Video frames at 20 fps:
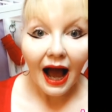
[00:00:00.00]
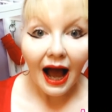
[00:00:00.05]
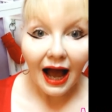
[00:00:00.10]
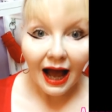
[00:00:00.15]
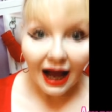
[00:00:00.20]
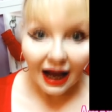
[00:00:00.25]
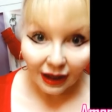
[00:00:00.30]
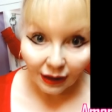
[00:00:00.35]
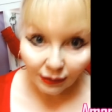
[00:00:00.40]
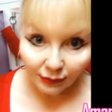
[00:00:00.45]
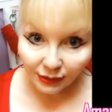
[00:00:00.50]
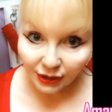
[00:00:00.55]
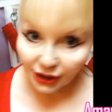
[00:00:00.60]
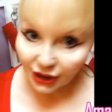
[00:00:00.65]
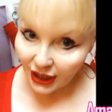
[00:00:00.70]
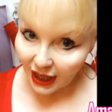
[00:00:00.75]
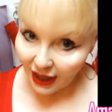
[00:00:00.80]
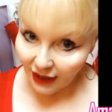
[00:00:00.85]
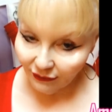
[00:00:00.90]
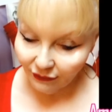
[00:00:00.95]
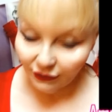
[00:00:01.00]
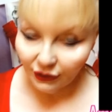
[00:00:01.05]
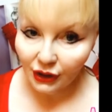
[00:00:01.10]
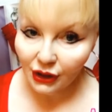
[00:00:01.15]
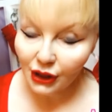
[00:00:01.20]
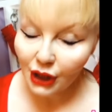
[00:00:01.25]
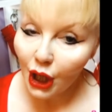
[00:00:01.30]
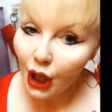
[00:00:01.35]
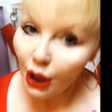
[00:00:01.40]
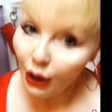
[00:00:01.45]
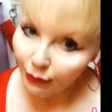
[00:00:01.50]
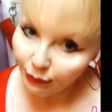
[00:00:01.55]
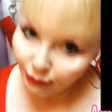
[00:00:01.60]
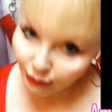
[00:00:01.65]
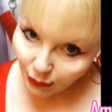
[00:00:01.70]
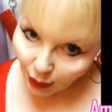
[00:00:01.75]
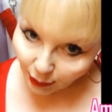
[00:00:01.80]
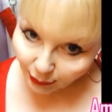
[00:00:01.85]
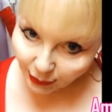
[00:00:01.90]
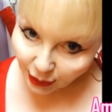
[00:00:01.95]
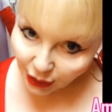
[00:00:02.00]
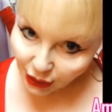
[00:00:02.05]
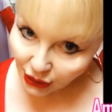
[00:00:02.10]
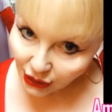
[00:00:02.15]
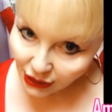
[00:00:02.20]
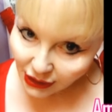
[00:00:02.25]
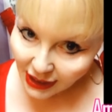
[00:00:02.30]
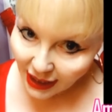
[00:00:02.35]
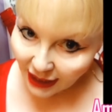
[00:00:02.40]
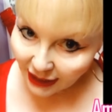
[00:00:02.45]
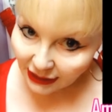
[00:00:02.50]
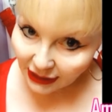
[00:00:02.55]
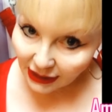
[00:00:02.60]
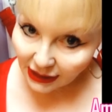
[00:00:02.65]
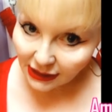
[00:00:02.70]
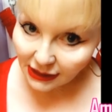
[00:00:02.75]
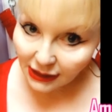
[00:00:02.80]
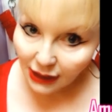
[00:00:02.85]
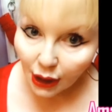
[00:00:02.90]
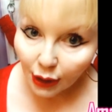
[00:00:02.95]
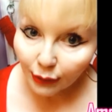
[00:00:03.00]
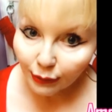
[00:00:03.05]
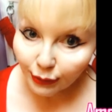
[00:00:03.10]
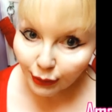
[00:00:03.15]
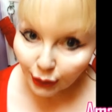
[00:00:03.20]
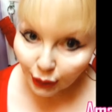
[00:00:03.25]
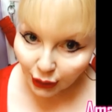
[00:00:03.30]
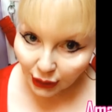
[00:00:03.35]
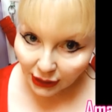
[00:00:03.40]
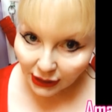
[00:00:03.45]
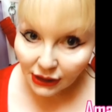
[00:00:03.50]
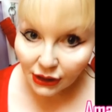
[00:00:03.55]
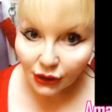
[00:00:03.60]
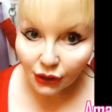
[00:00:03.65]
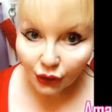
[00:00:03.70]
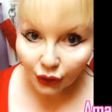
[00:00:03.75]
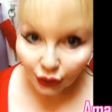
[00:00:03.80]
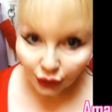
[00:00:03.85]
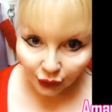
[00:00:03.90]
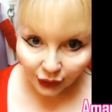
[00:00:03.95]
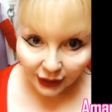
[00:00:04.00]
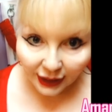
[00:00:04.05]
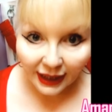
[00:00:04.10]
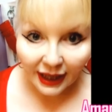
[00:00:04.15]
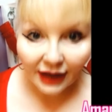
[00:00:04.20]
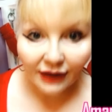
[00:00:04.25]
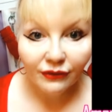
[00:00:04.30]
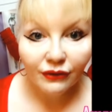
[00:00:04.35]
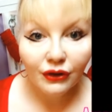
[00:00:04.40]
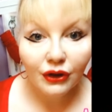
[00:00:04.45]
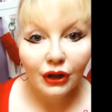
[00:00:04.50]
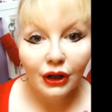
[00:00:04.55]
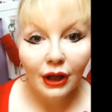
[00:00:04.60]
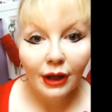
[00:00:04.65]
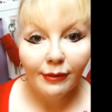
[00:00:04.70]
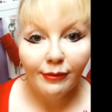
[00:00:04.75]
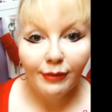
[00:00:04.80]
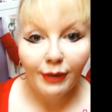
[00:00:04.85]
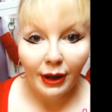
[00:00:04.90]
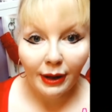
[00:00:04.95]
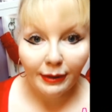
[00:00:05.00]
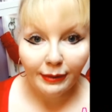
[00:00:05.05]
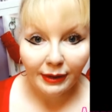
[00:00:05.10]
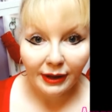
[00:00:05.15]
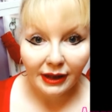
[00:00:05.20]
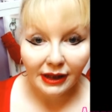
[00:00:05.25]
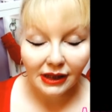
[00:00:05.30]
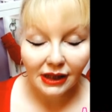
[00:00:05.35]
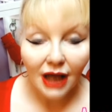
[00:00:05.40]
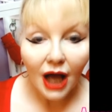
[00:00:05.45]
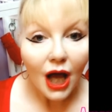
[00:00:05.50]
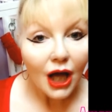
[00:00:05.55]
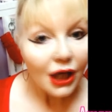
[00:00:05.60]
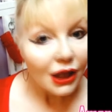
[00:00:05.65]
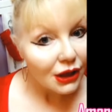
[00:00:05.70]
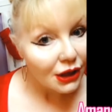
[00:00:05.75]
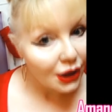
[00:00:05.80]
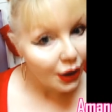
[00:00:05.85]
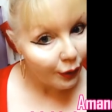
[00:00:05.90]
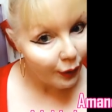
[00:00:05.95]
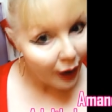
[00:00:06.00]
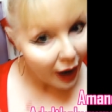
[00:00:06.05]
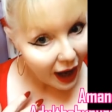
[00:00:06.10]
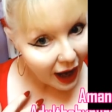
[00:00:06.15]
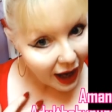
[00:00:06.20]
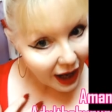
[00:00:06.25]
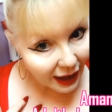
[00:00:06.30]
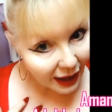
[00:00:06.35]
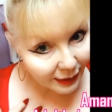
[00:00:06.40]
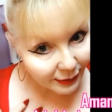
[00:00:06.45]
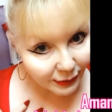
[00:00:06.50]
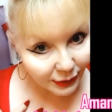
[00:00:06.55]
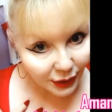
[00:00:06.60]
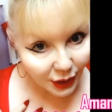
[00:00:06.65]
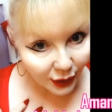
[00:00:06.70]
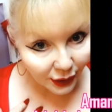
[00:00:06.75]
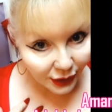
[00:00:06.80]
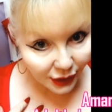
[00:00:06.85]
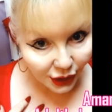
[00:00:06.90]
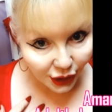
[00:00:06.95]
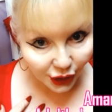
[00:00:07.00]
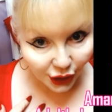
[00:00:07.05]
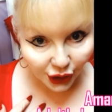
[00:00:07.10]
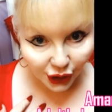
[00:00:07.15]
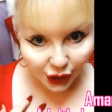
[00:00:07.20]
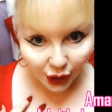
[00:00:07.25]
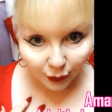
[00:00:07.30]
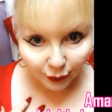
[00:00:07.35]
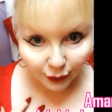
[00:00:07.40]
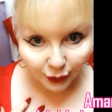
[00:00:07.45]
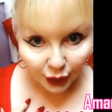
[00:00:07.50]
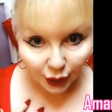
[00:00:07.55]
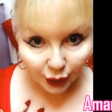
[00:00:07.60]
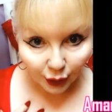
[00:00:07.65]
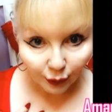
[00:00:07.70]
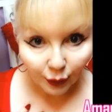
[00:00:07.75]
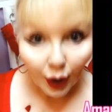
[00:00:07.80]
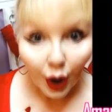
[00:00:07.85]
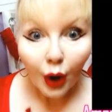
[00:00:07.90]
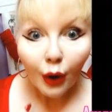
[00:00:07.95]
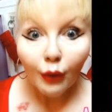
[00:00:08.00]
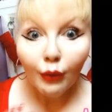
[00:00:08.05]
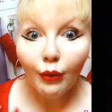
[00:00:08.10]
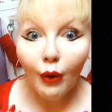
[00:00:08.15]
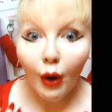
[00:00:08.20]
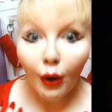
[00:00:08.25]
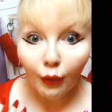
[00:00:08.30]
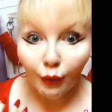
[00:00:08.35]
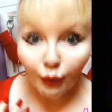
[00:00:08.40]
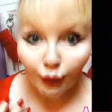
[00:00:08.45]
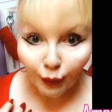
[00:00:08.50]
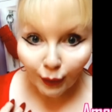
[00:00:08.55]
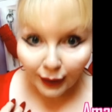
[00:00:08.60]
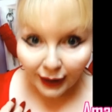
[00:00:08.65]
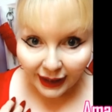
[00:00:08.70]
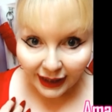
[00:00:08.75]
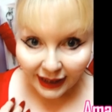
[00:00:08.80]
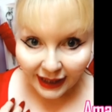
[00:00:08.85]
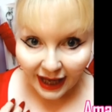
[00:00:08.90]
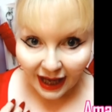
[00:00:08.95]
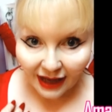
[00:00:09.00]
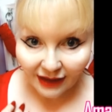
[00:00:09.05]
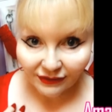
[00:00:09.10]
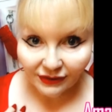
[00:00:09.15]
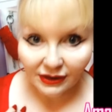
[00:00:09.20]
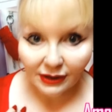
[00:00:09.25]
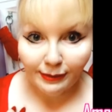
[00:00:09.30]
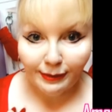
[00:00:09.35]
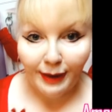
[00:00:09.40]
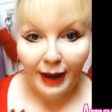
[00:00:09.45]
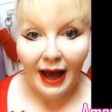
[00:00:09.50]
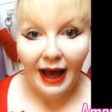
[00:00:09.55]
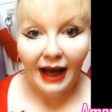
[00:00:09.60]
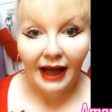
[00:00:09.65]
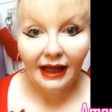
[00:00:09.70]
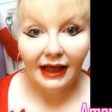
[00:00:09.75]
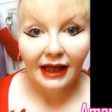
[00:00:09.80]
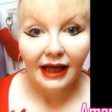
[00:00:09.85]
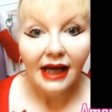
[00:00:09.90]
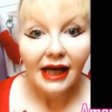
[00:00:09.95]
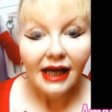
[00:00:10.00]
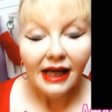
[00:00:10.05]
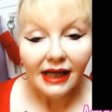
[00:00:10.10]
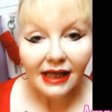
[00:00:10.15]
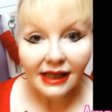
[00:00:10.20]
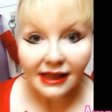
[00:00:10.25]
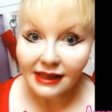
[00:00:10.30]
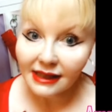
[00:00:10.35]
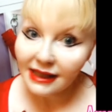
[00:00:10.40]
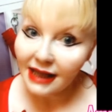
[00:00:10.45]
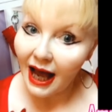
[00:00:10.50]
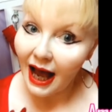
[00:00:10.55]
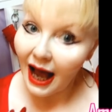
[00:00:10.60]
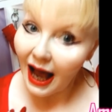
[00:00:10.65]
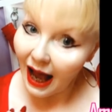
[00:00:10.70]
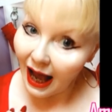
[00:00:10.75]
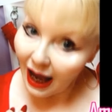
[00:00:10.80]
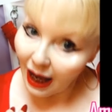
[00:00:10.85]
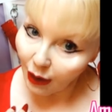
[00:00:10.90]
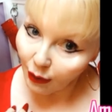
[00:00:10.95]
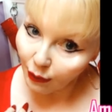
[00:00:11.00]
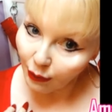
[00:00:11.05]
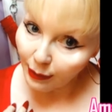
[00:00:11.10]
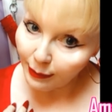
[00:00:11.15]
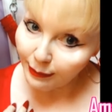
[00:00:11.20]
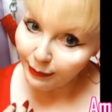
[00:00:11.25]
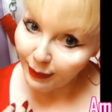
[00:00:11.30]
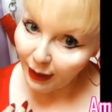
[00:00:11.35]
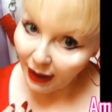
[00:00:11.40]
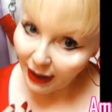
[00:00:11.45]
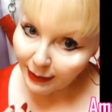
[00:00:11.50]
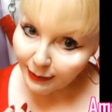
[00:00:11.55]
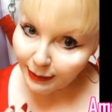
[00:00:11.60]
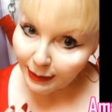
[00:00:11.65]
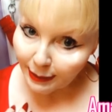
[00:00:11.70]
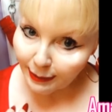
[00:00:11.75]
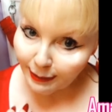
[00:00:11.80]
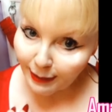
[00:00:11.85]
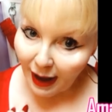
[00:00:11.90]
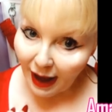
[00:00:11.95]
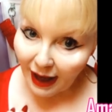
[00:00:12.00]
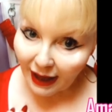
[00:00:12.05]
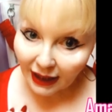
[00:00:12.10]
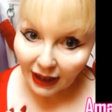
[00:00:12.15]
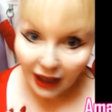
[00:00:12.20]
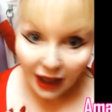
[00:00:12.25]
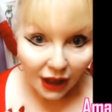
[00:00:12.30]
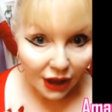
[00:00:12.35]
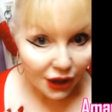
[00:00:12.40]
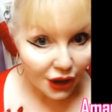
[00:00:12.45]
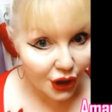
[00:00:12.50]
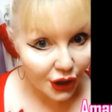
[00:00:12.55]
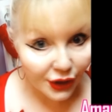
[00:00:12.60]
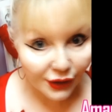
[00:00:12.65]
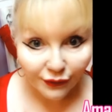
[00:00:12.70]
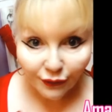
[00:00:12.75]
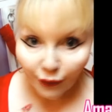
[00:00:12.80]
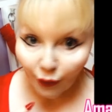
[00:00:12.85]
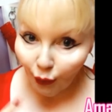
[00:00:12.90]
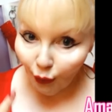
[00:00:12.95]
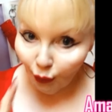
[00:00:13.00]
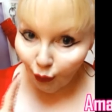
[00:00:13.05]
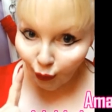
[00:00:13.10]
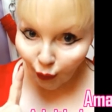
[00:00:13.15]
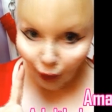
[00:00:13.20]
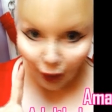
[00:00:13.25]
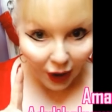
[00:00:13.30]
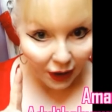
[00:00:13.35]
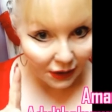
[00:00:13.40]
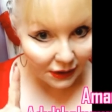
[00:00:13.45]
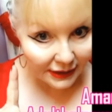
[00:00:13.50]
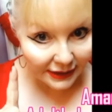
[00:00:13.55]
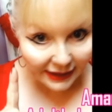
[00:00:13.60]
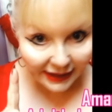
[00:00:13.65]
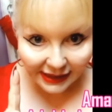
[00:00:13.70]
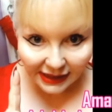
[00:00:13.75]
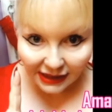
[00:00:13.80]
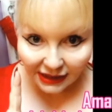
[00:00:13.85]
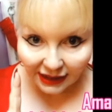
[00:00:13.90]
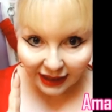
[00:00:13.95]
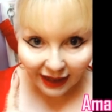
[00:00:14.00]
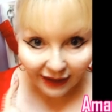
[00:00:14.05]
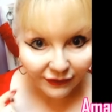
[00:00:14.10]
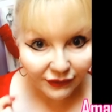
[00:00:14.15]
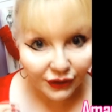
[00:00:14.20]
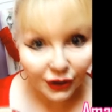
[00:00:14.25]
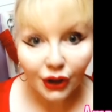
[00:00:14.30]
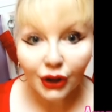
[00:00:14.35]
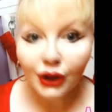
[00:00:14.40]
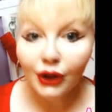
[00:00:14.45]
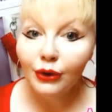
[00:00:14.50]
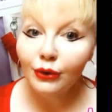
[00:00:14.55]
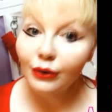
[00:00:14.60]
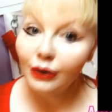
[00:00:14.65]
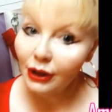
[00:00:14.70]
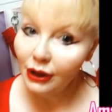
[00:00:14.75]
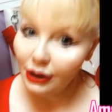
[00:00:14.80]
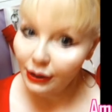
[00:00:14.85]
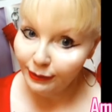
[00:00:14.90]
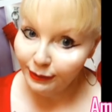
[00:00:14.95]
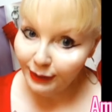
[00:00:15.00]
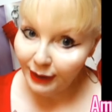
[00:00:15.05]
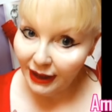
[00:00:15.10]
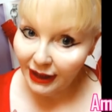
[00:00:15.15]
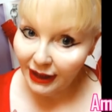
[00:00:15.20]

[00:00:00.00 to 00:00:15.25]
how much effort mummies and nannies put into looking after their babies. So I'm going to show you what we have to pack into our baby bag just for one little afternoon at the